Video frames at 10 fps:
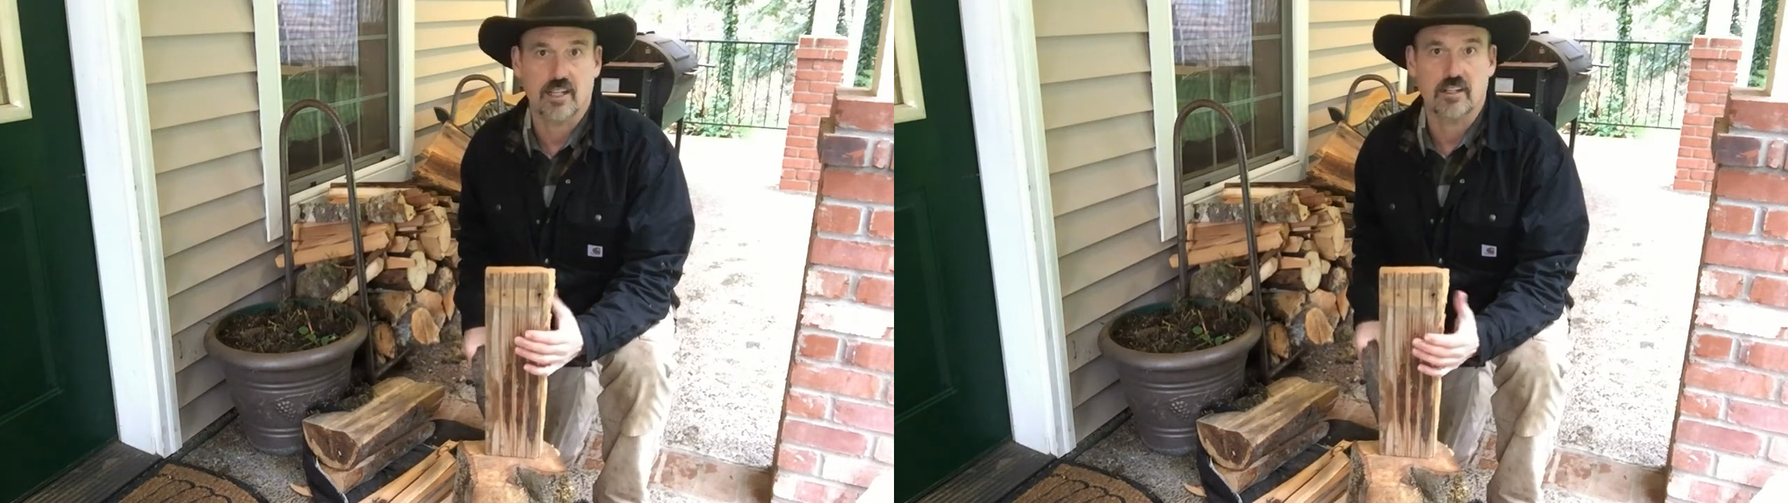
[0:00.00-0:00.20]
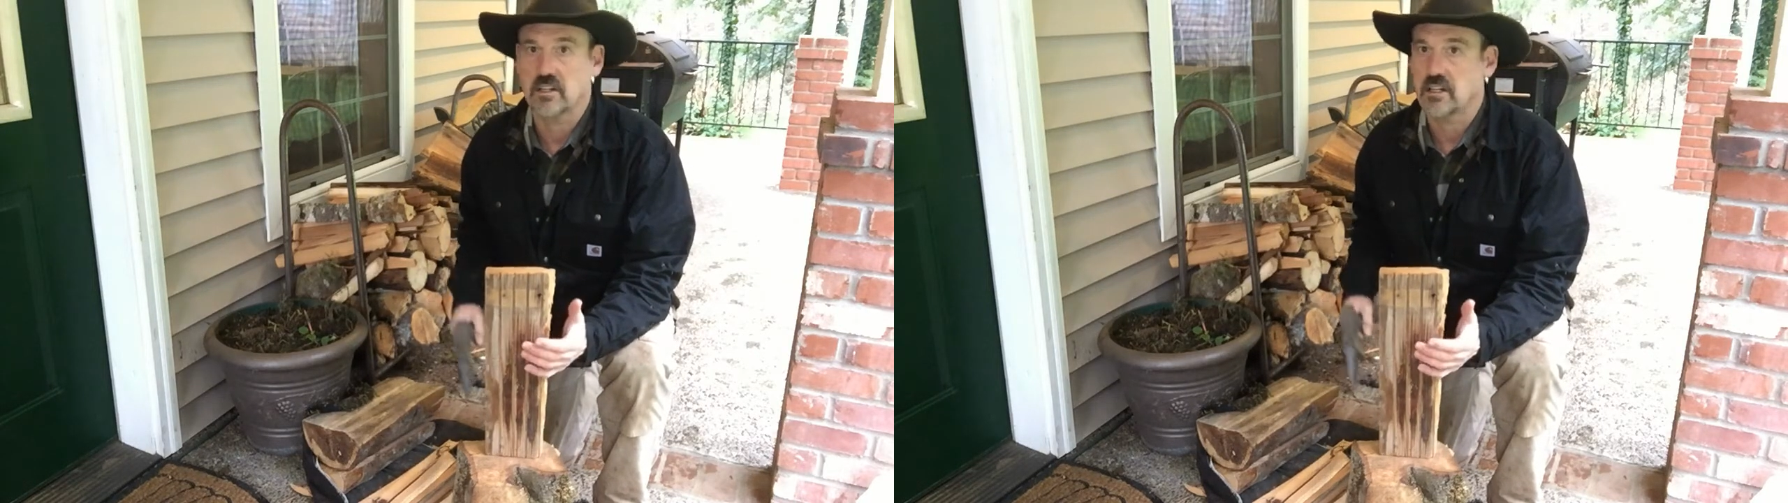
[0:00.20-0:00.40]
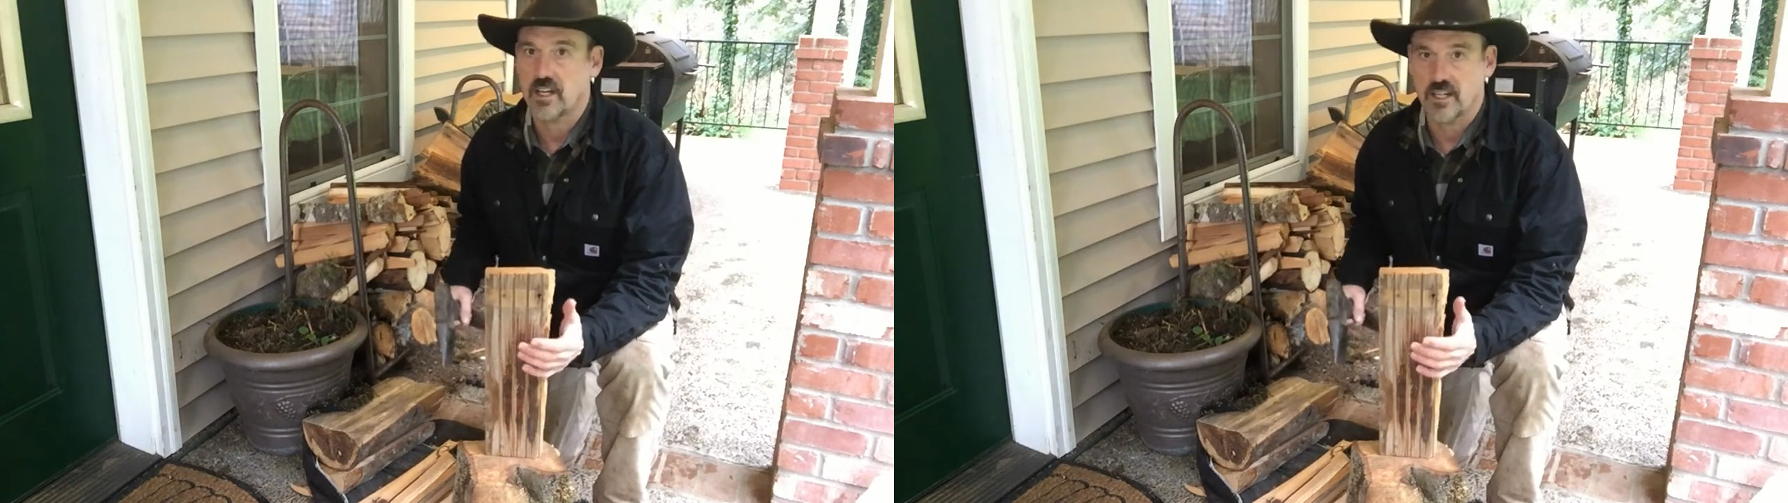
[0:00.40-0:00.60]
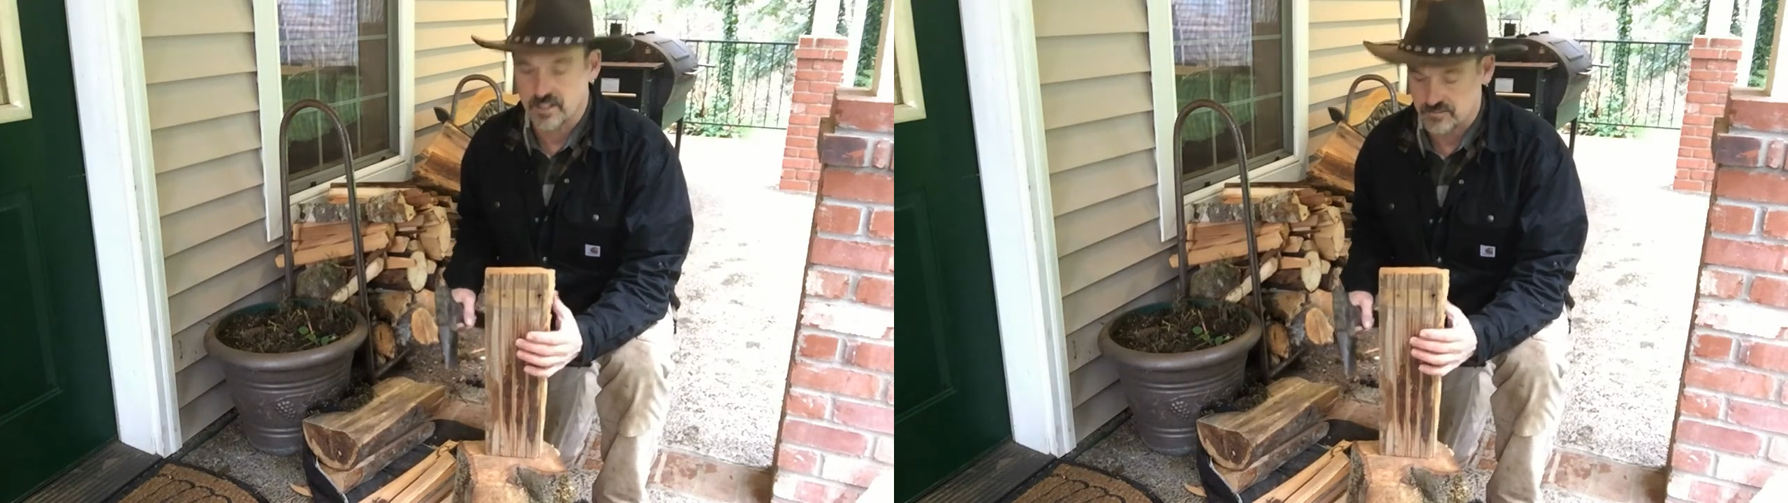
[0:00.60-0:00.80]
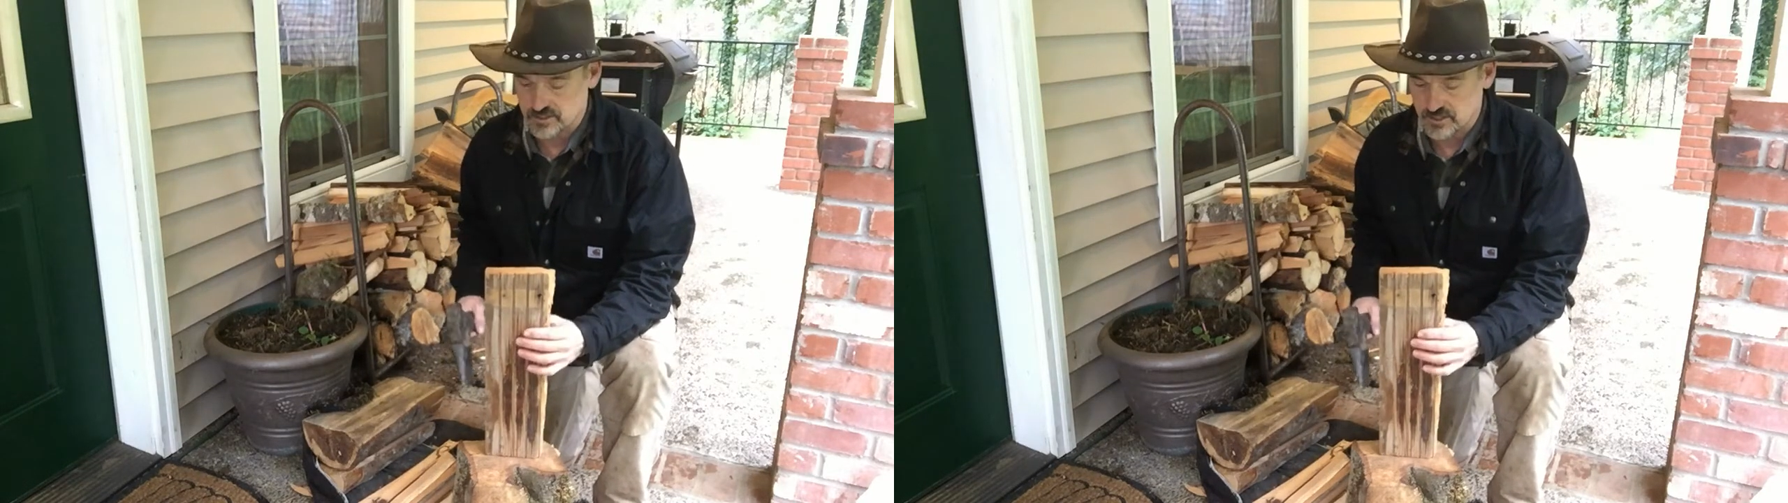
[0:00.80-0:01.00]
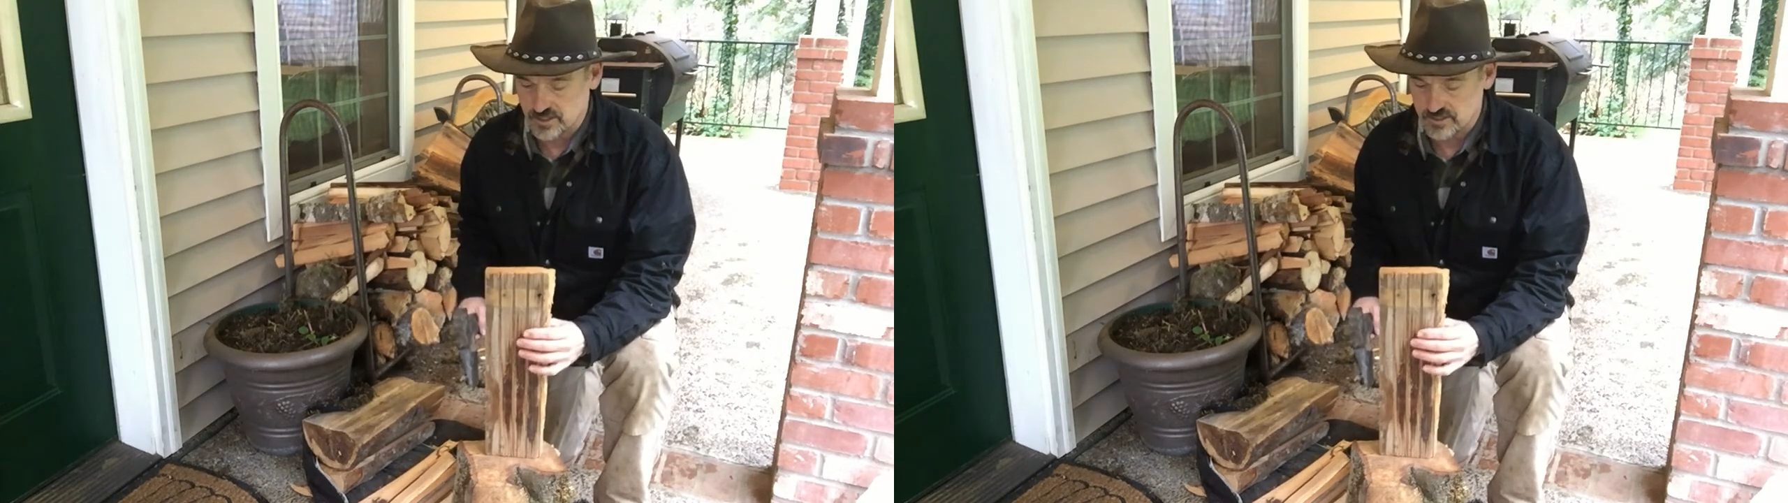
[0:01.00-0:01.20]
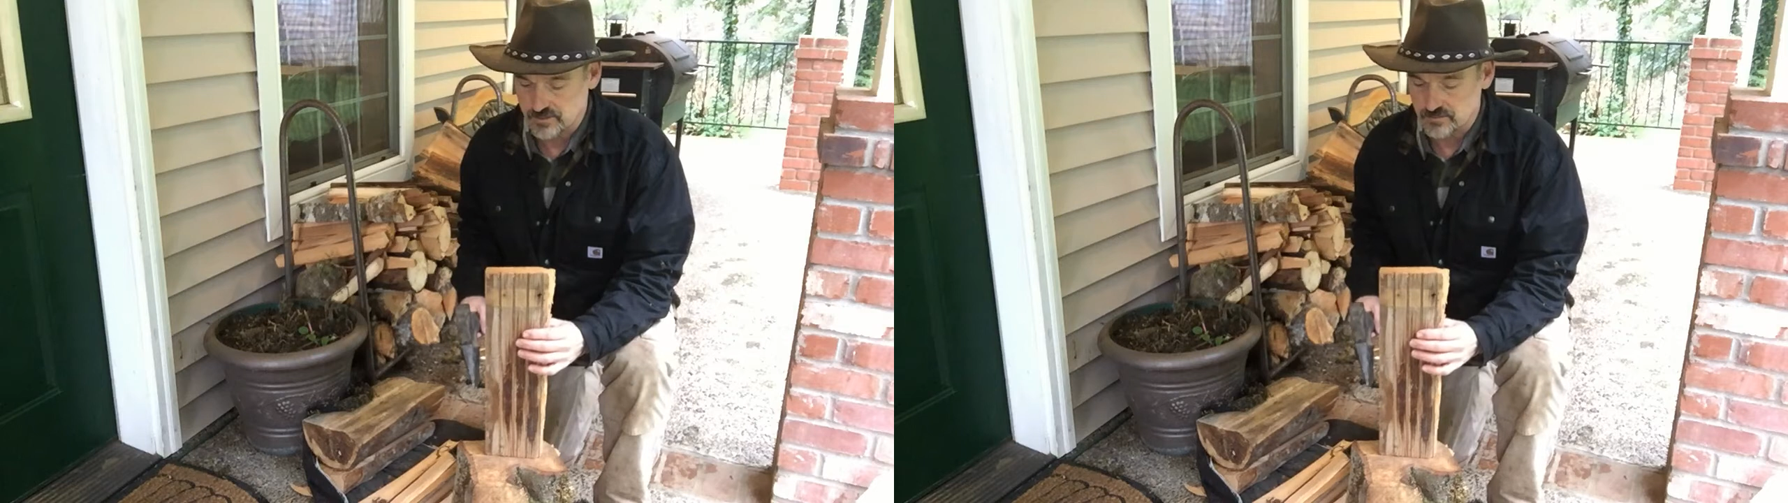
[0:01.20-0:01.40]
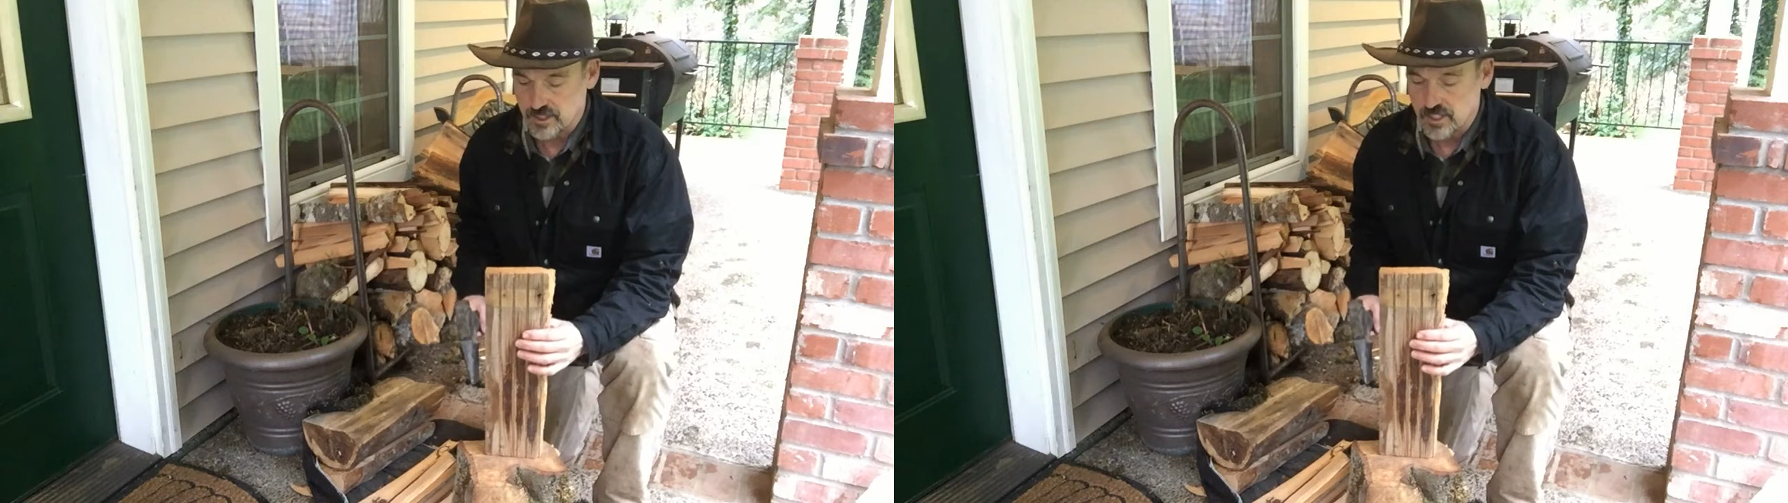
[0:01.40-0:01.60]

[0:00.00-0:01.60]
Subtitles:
and I had never taught them.